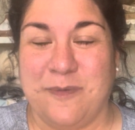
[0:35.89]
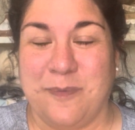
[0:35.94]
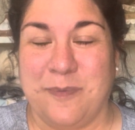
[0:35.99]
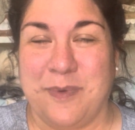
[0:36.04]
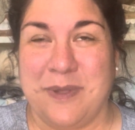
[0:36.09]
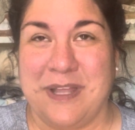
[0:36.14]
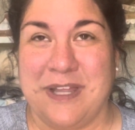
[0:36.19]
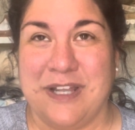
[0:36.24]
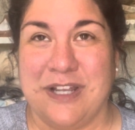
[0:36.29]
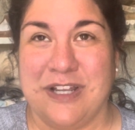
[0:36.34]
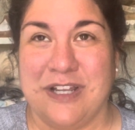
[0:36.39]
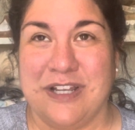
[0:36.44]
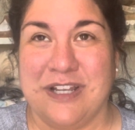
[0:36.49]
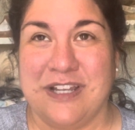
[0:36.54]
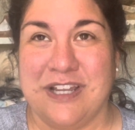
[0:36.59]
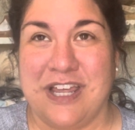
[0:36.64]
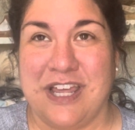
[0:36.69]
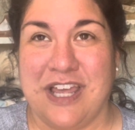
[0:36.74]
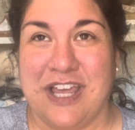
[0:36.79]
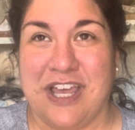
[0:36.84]

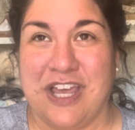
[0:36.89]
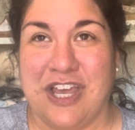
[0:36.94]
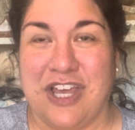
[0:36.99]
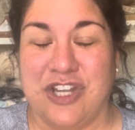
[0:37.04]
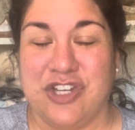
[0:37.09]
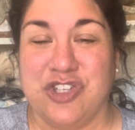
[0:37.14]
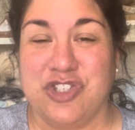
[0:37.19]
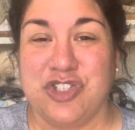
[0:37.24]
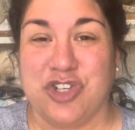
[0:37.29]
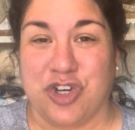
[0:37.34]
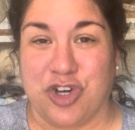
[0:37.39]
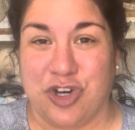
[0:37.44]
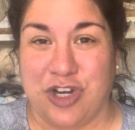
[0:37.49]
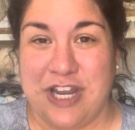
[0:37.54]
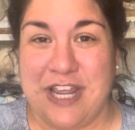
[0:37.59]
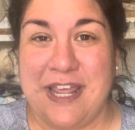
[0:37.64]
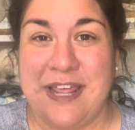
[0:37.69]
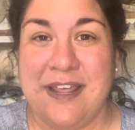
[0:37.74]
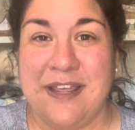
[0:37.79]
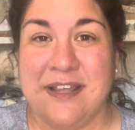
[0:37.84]
been a
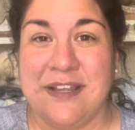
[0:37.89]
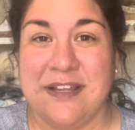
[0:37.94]
journey.